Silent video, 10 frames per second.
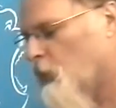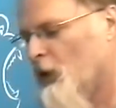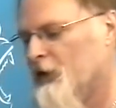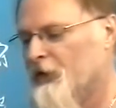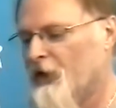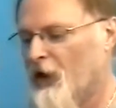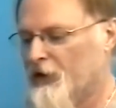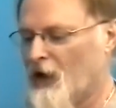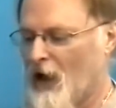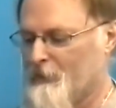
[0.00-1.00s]
one is
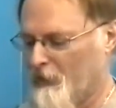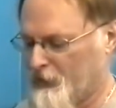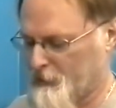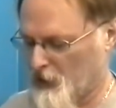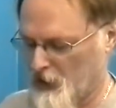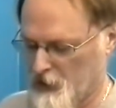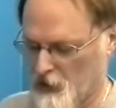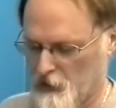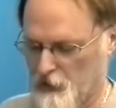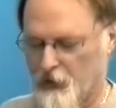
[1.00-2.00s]
a type of spray you
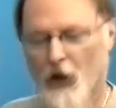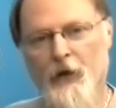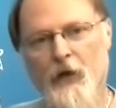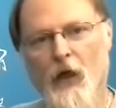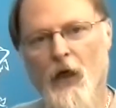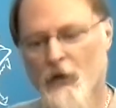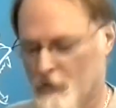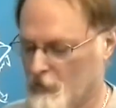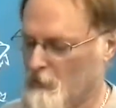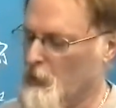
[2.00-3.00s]
can use, like uh,
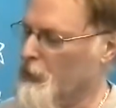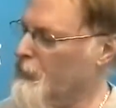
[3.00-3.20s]
we're